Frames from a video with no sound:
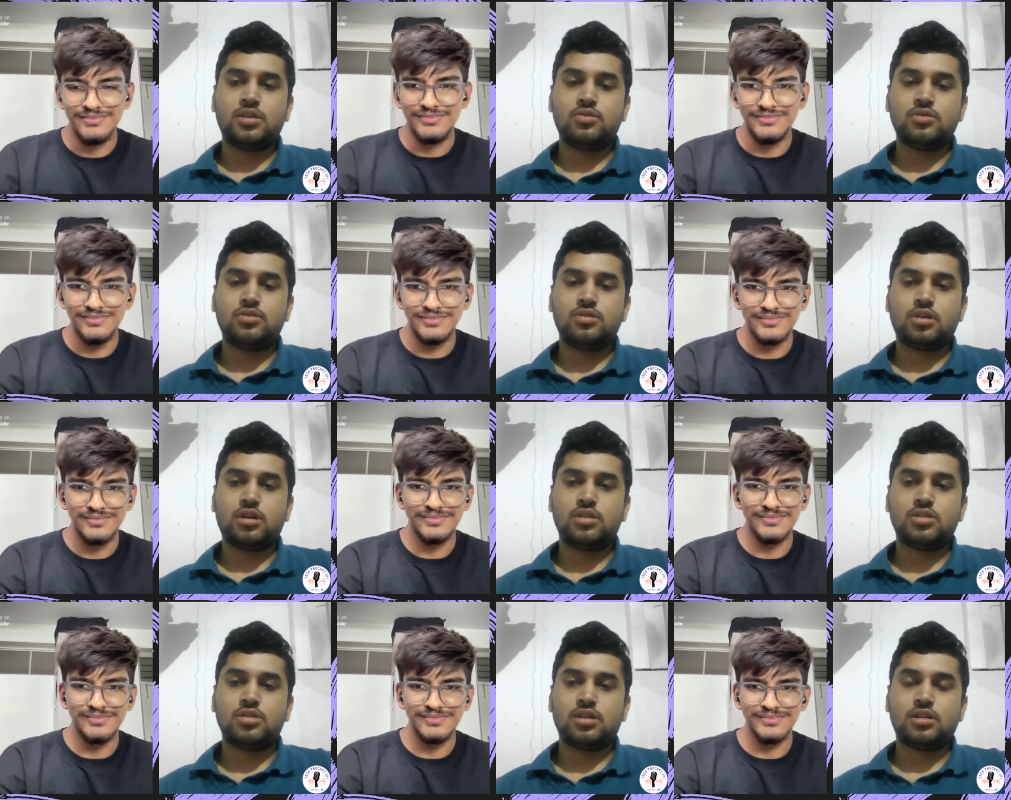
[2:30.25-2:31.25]
Speaker 1: you to join
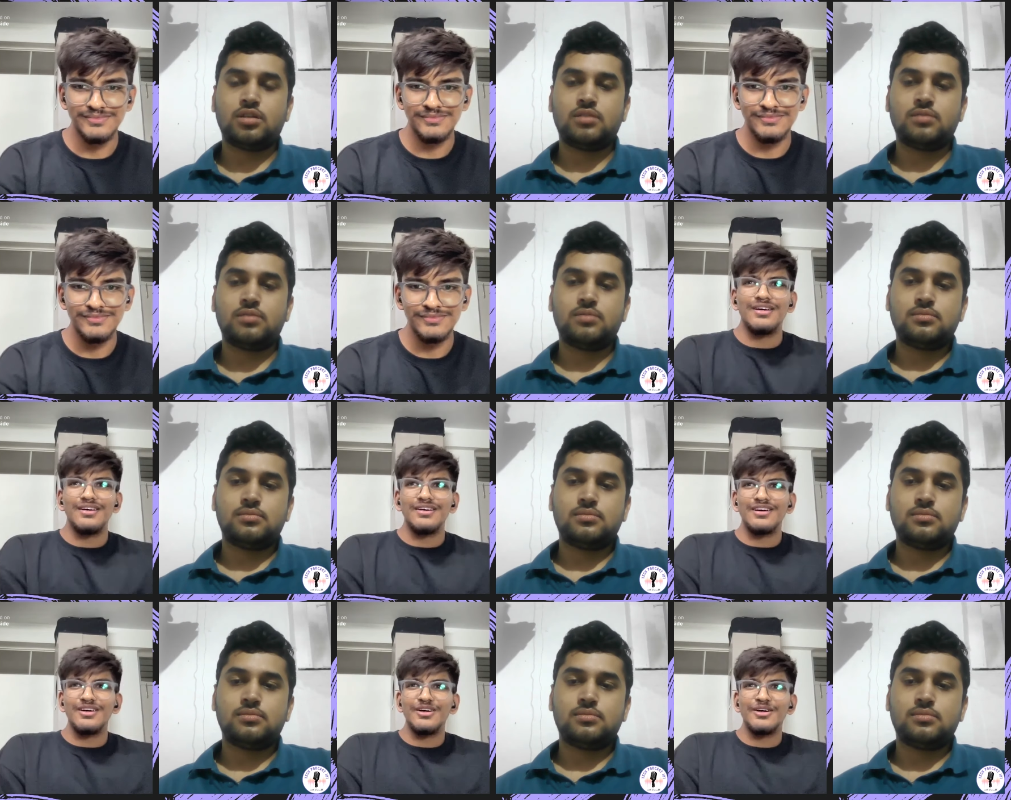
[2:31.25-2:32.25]
engineering?
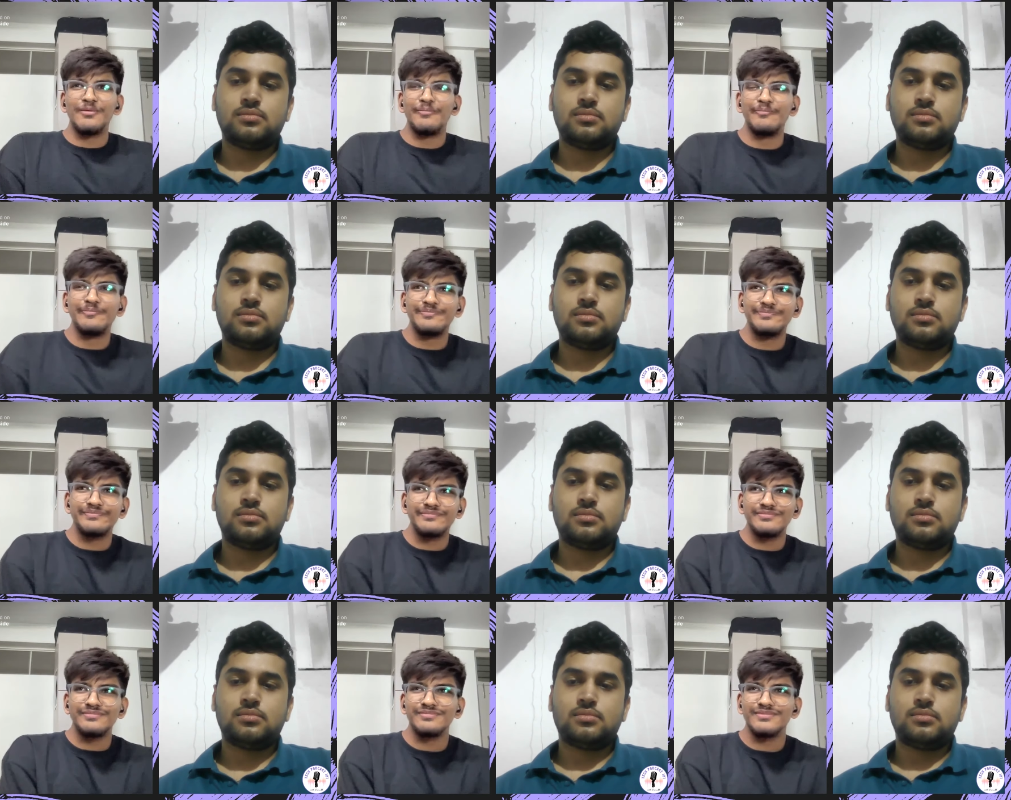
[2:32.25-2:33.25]

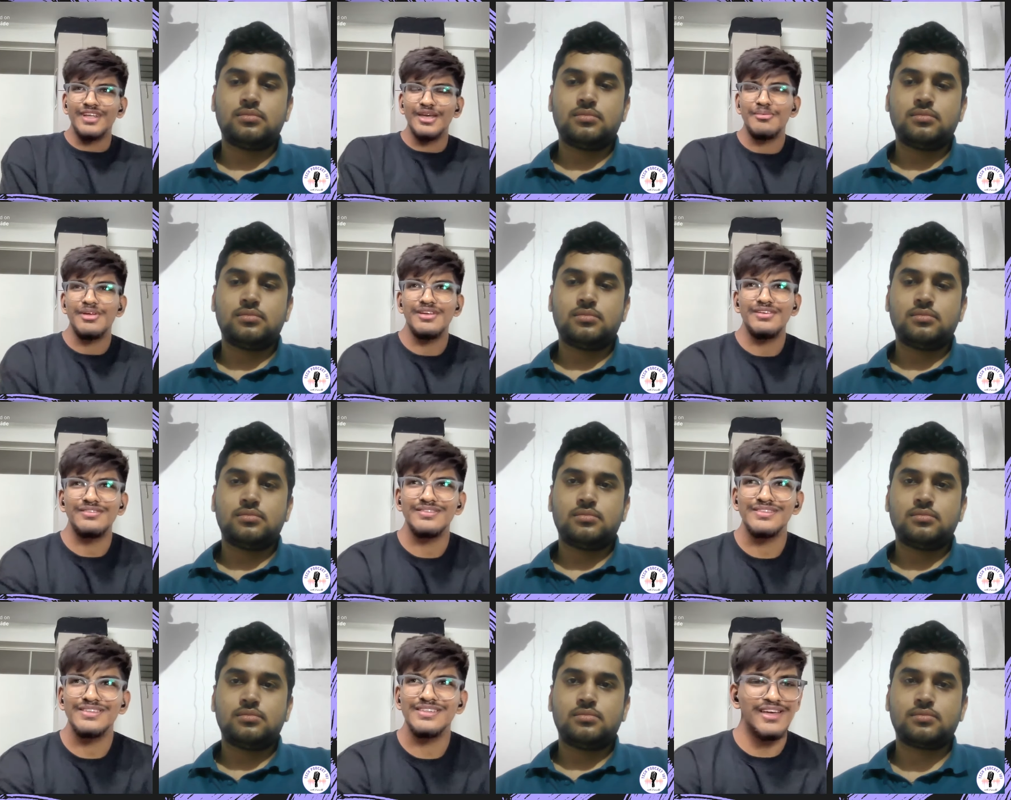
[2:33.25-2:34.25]
Speaker 2: My
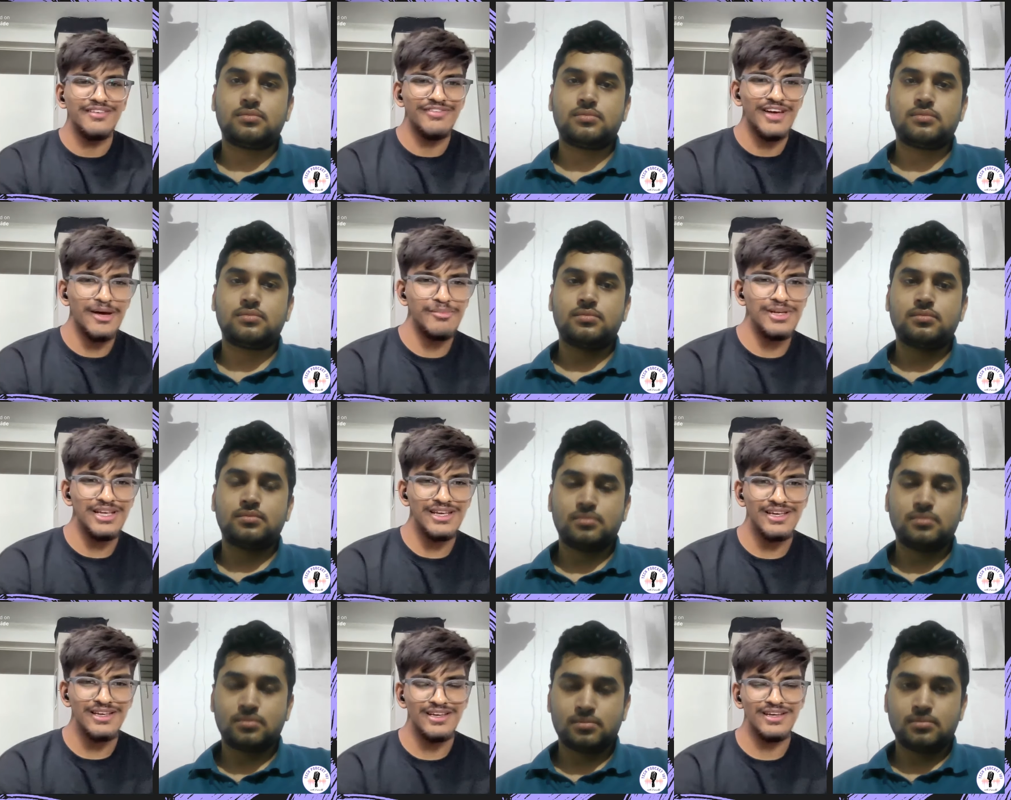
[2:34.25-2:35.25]

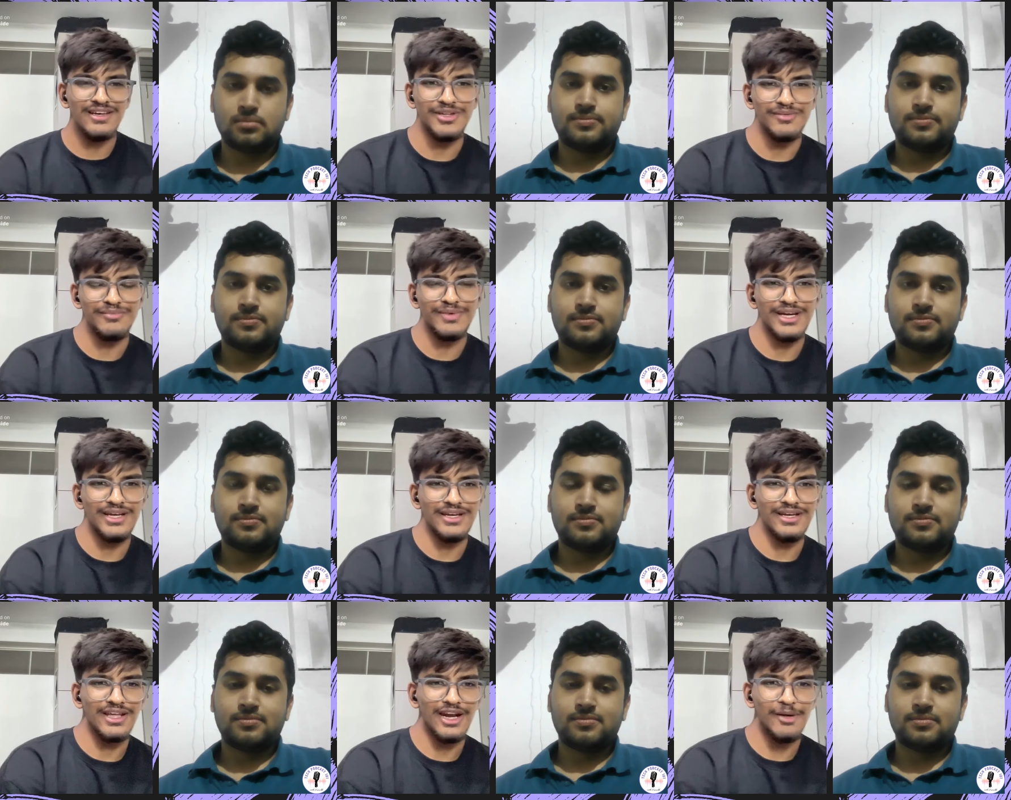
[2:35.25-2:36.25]
family,
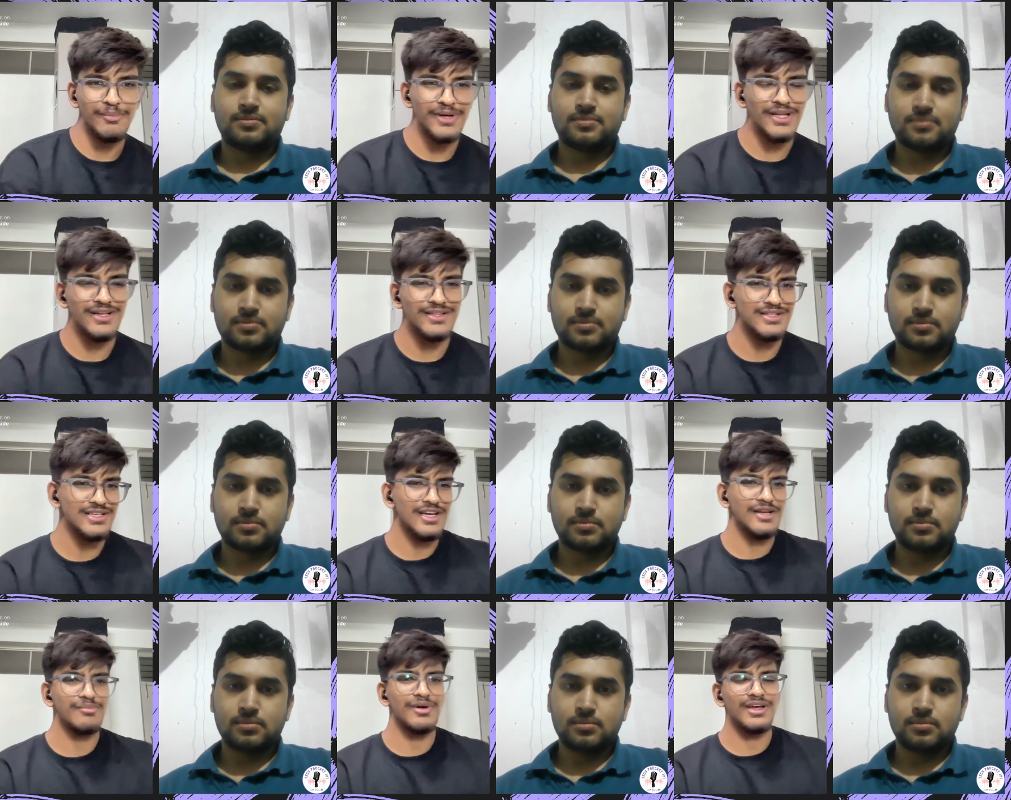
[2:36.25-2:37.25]
my grandparents
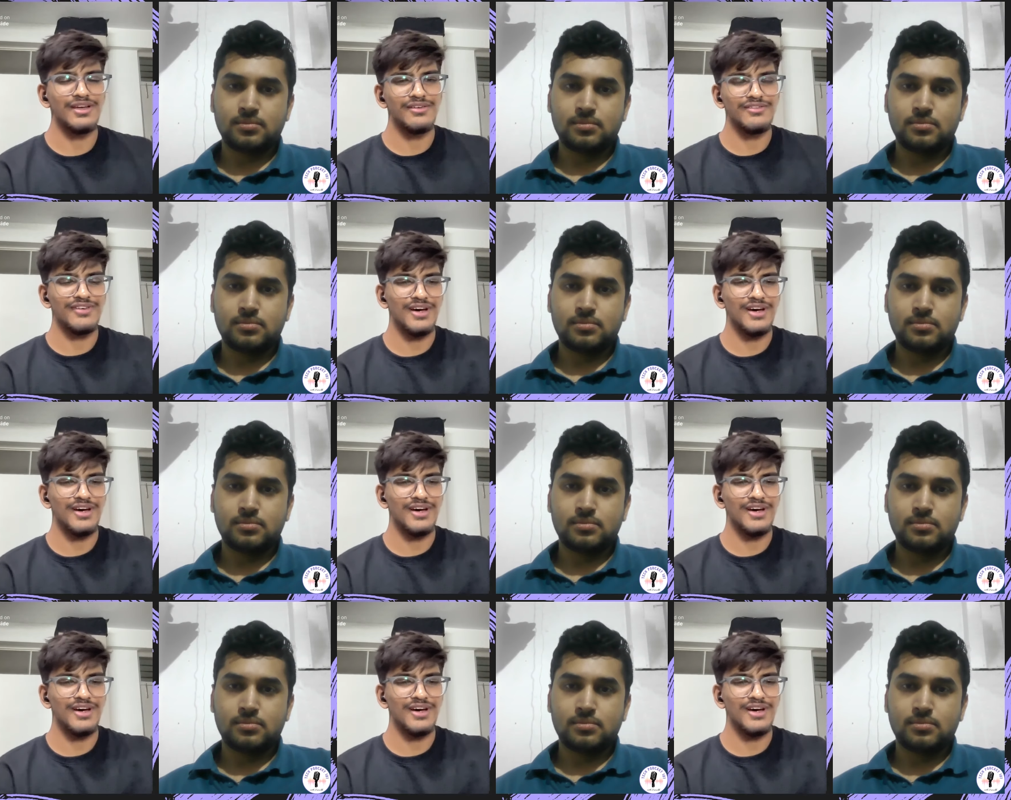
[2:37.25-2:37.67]
and my